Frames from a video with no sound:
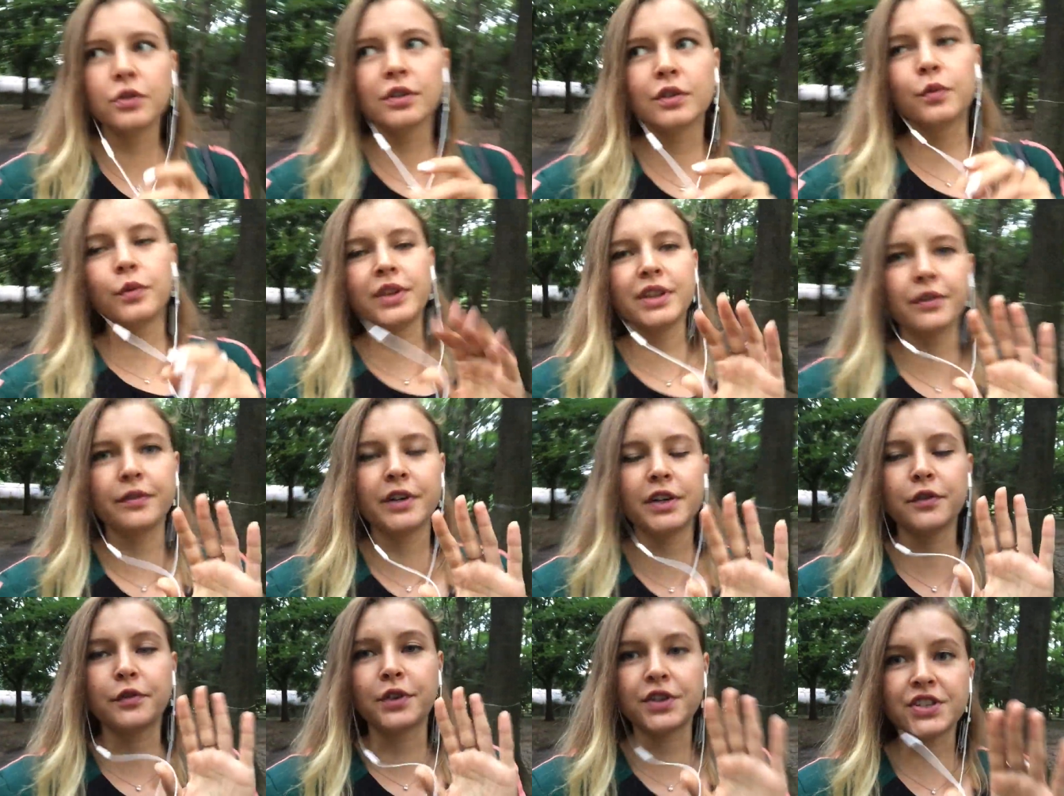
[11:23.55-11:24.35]
it with the
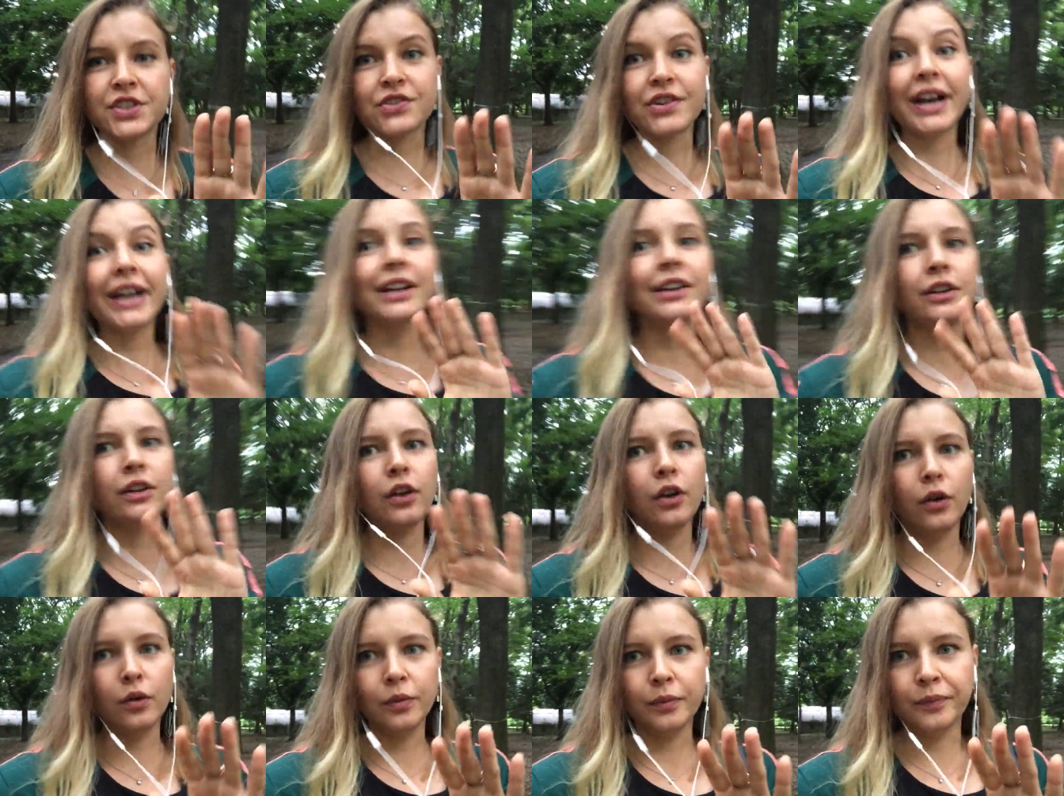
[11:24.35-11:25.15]
very first try.
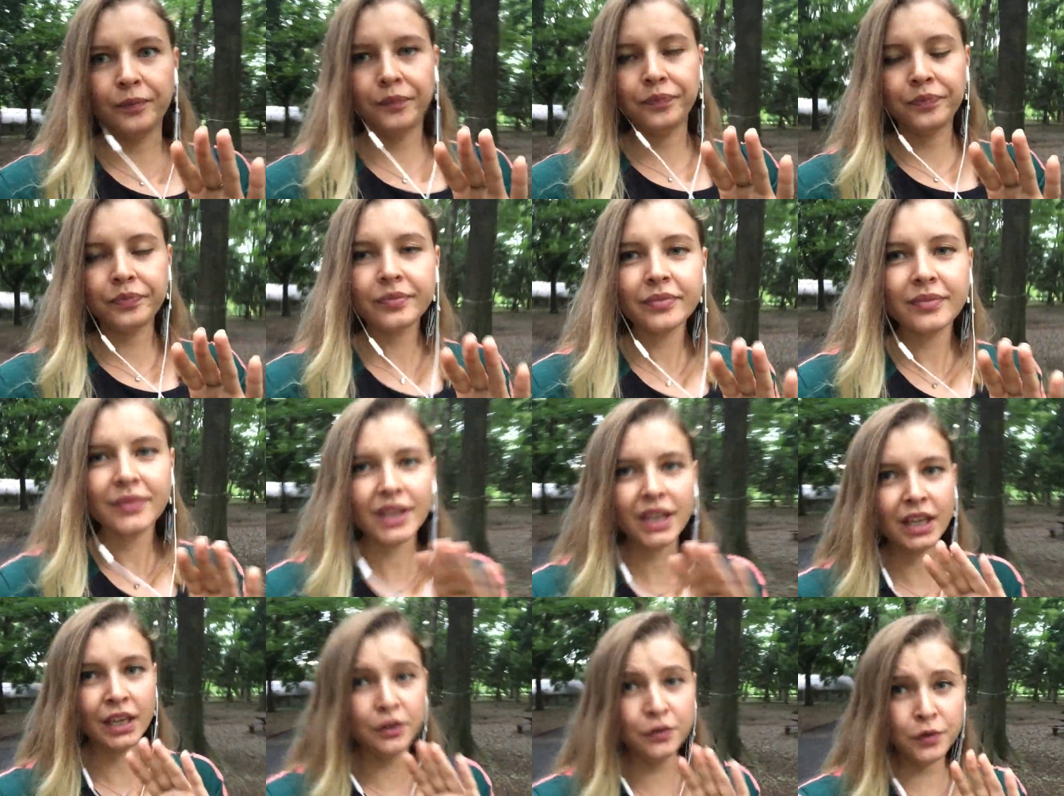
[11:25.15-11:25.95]
No.
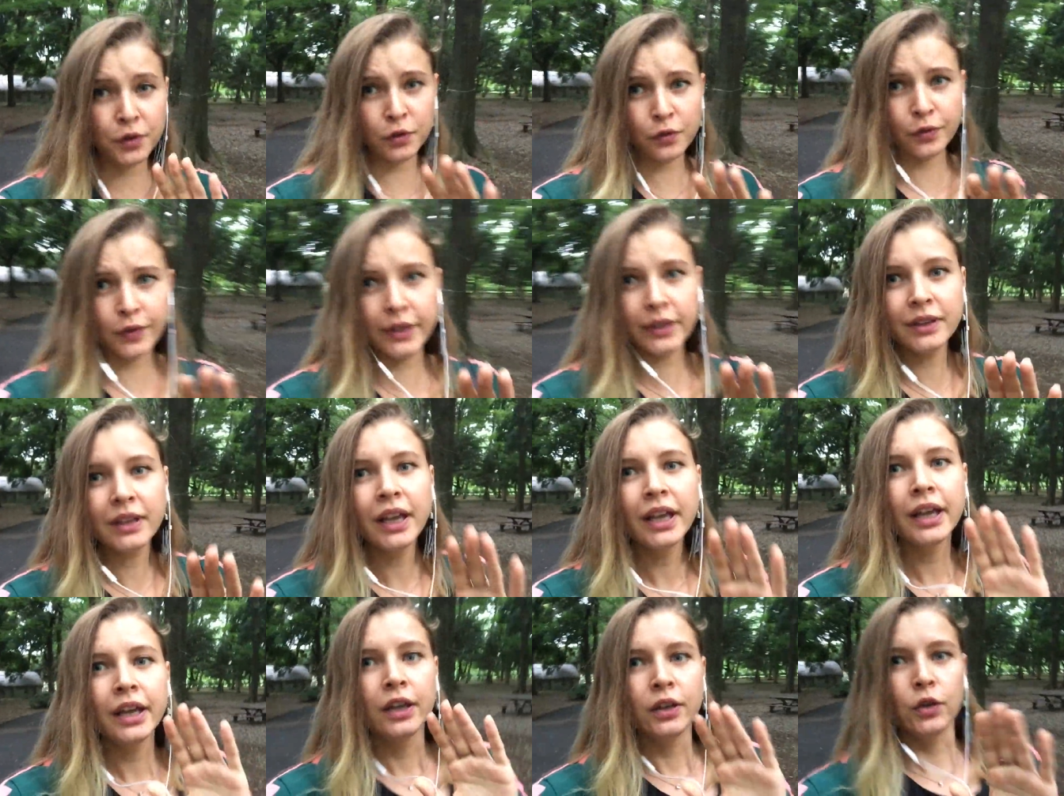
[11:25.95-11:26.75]
If you feel
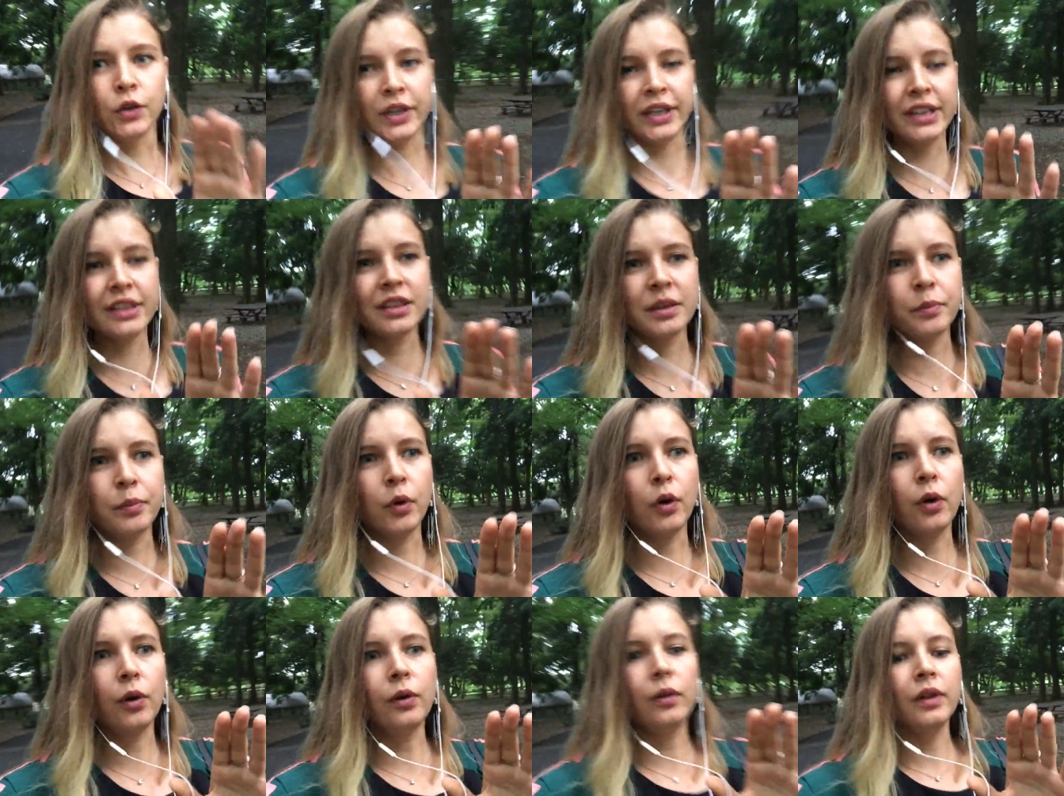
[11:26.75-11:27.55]
you hit the
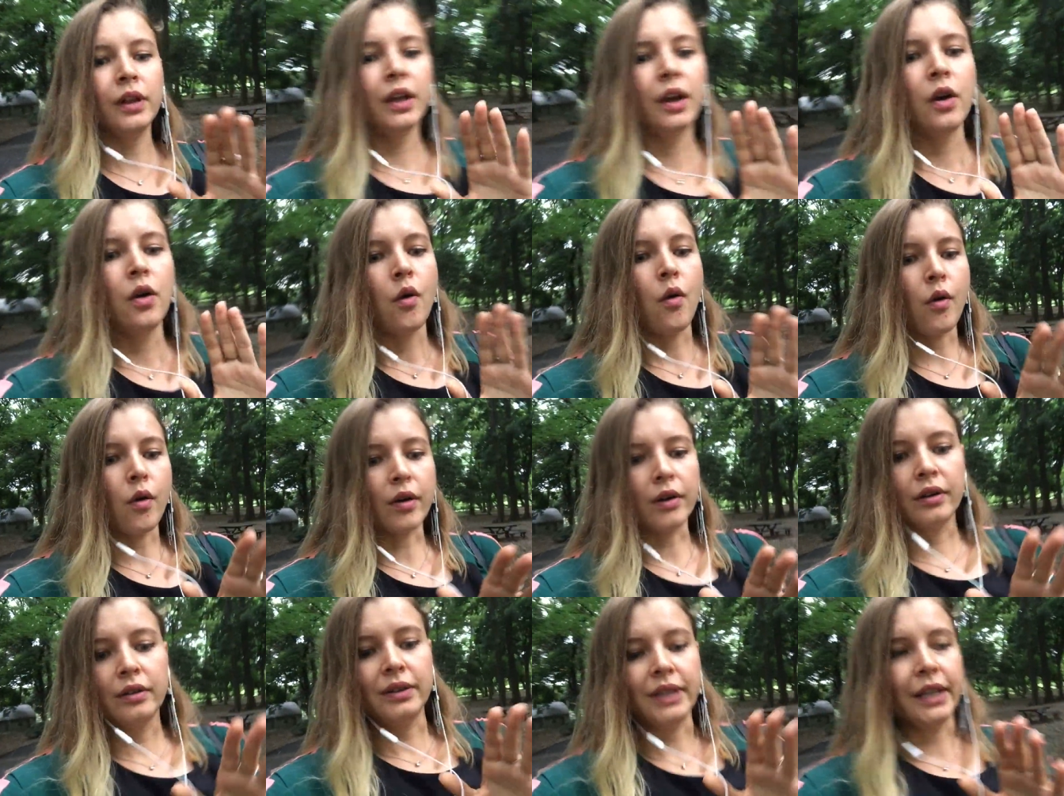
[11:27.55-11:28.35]
pole
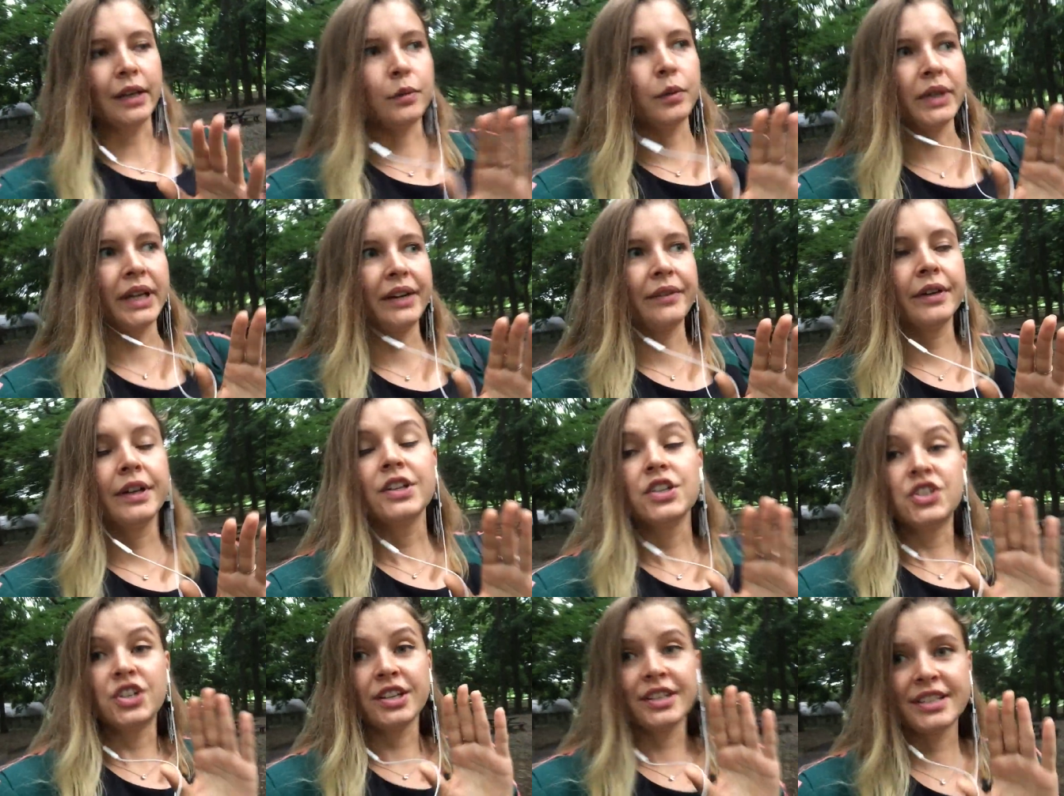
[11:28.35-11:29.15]
or like whatever,
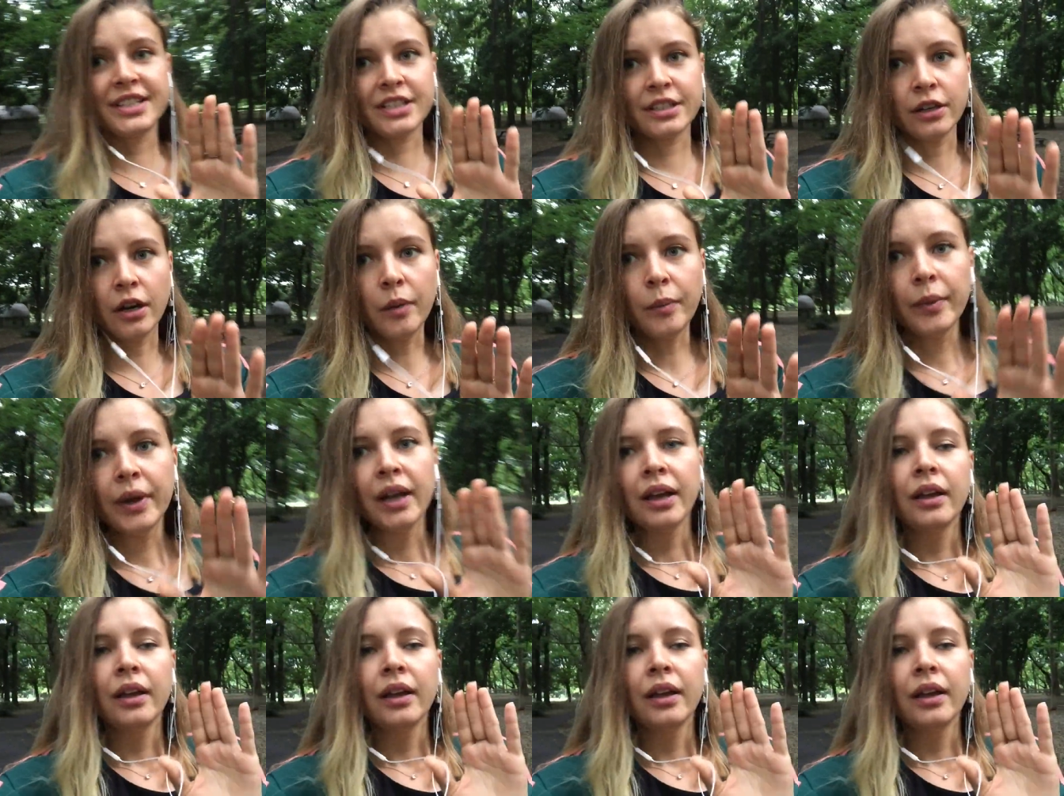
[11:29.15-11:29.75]
just stop,